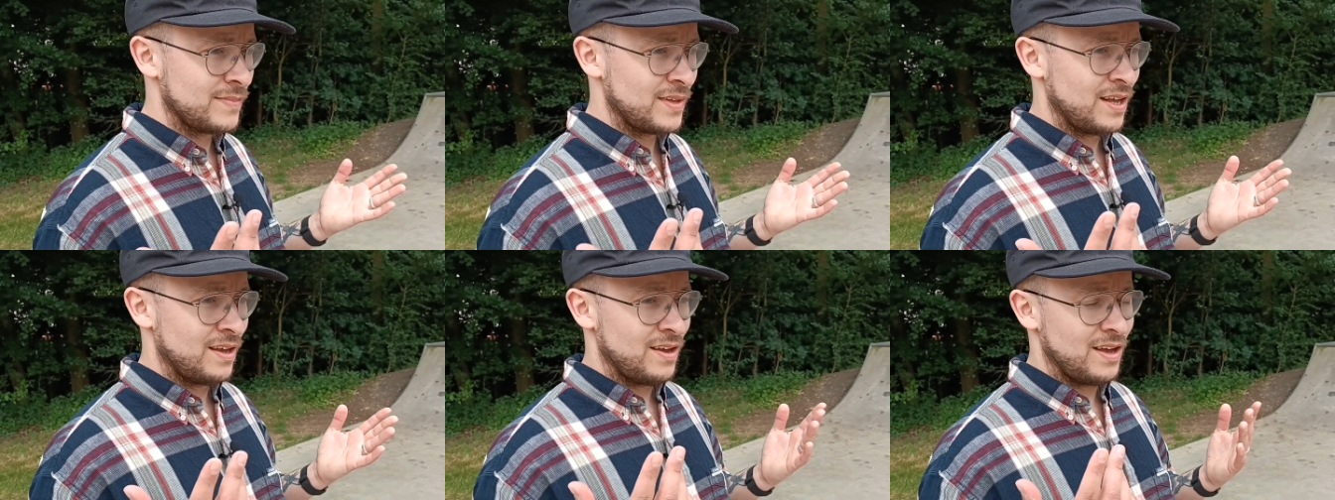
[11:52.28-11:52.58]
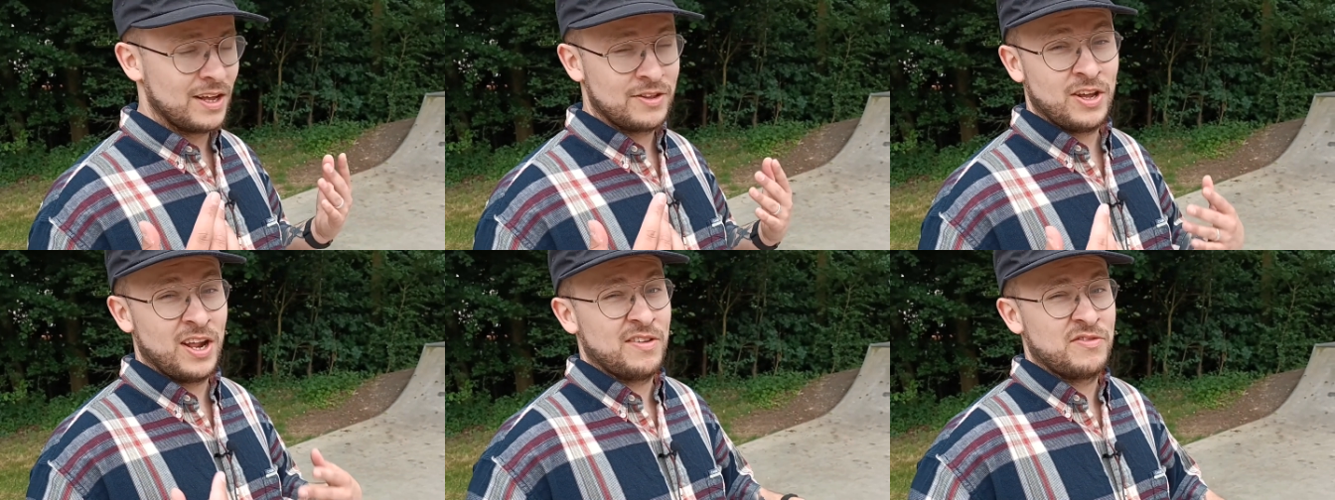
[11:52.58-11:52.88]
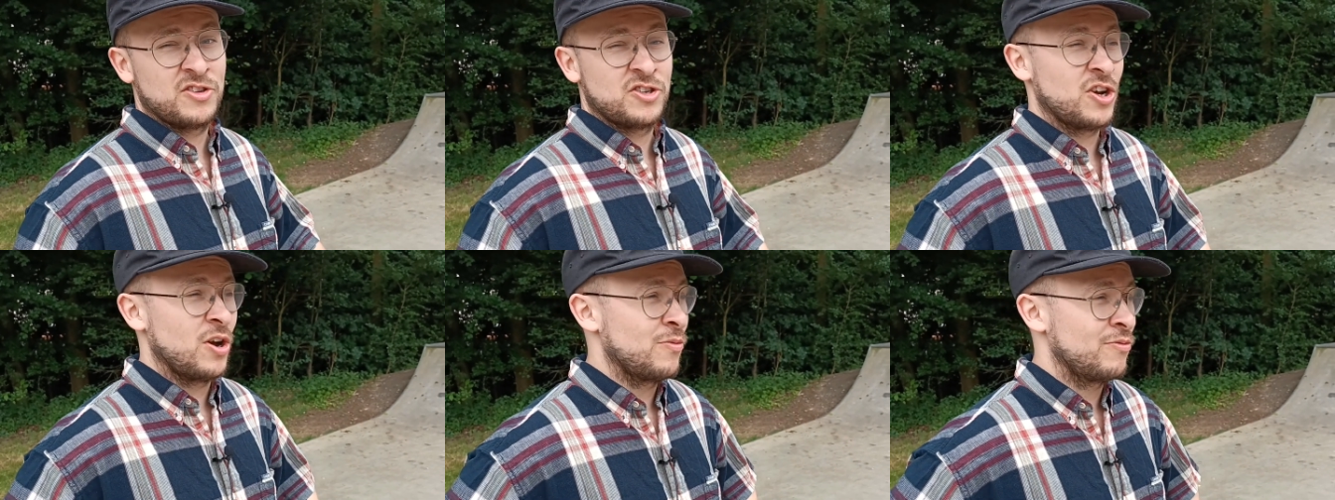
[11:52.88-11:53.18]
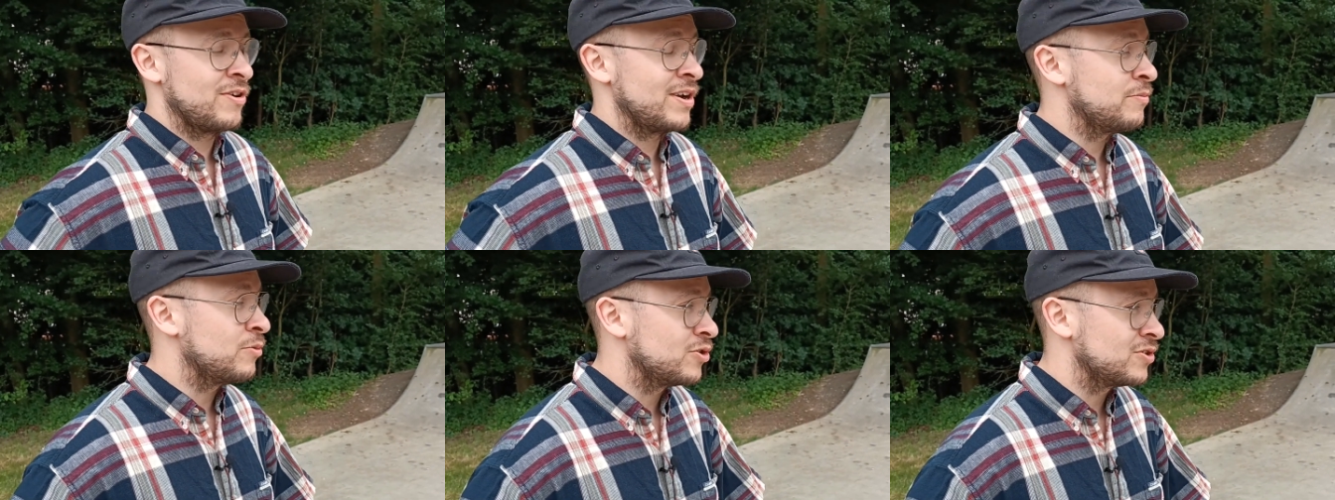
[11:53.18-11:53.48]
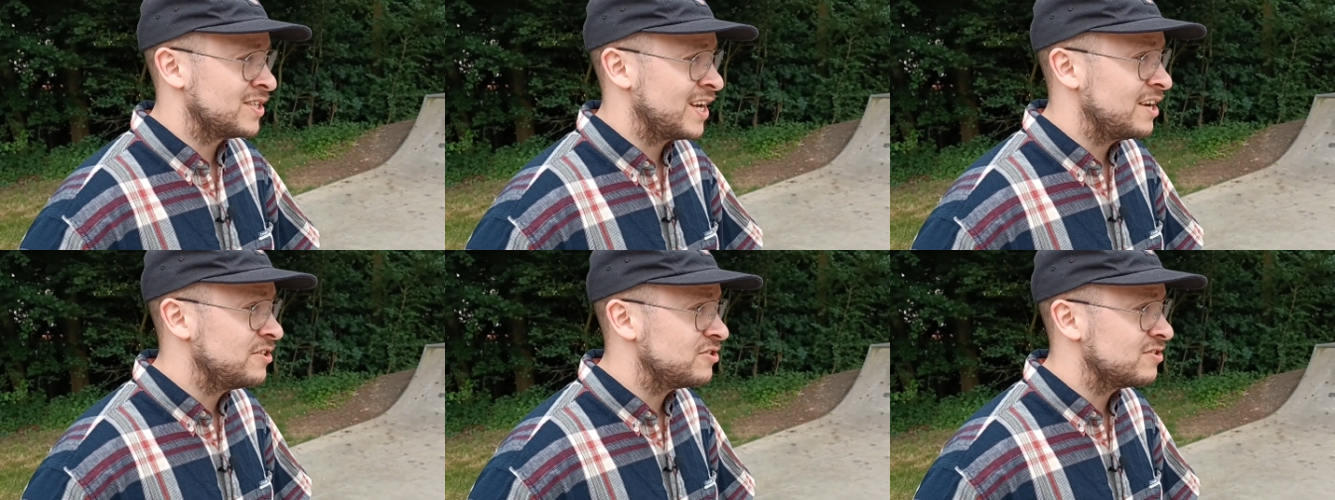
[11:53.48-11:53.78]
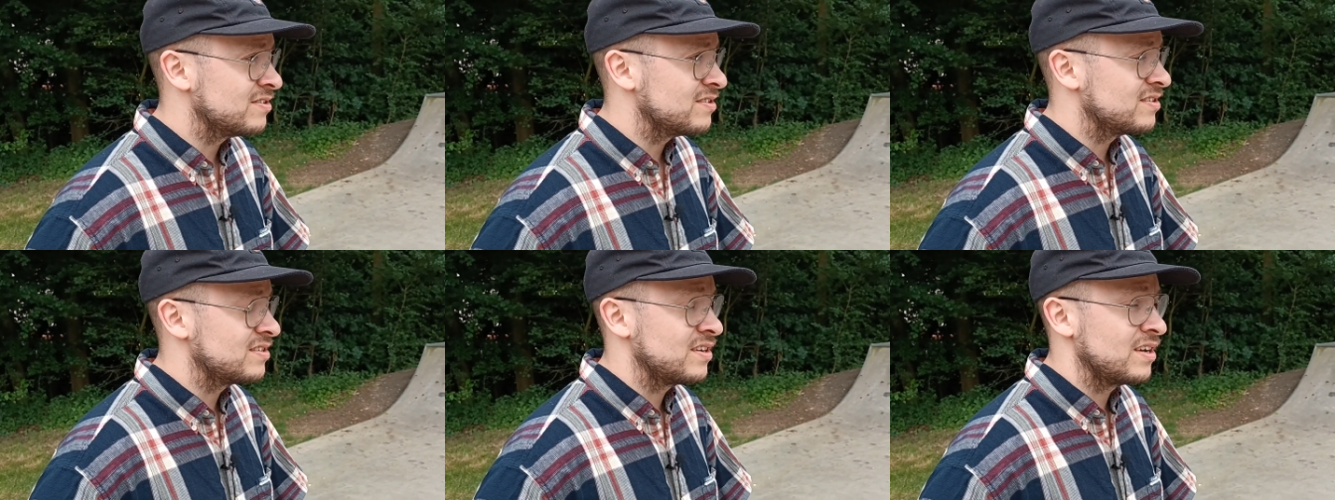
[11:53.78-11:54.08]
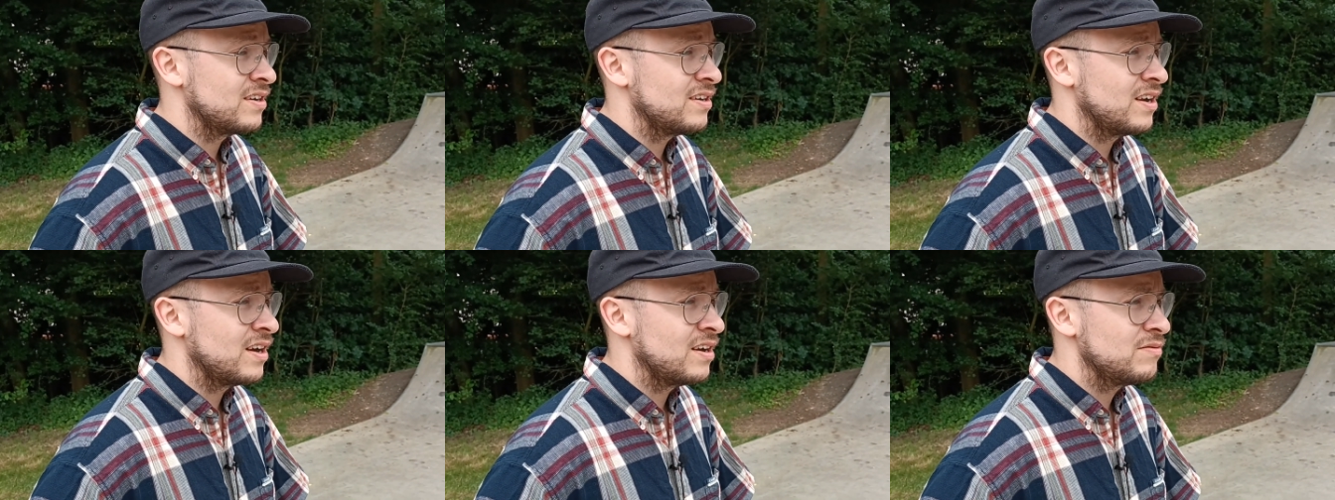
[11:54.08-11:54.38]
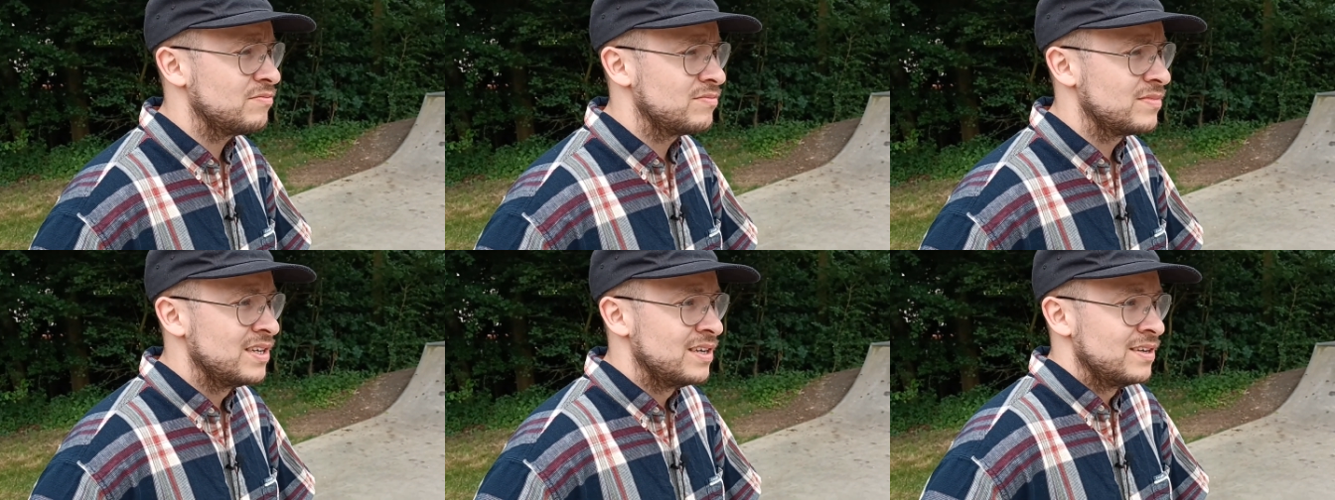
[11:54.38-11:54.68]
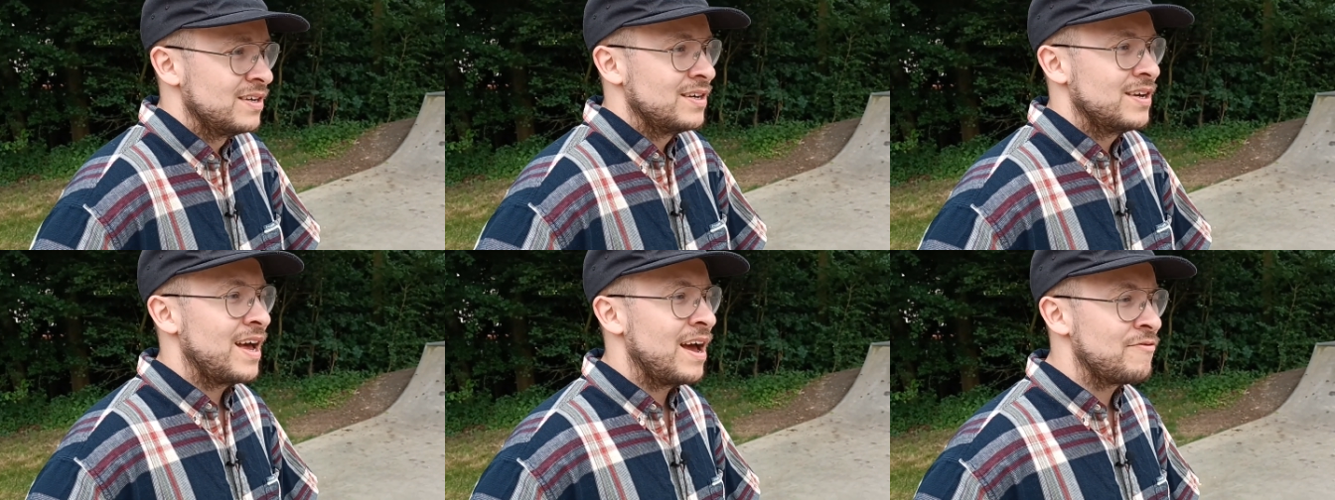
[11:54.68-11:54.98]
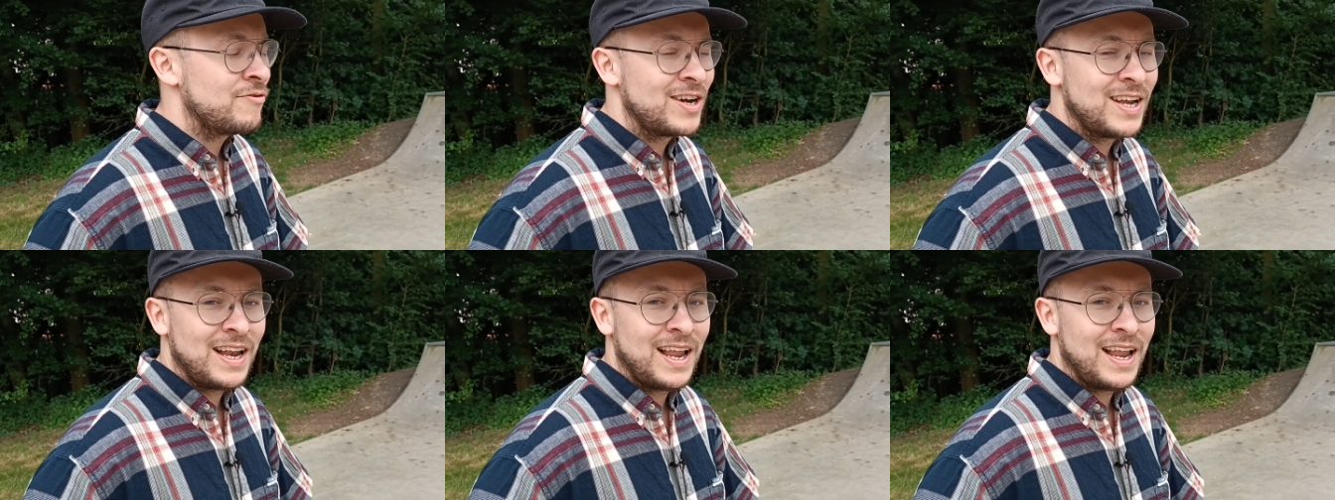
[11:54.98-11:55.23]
I don't have to show up for any more sessions, so you know, every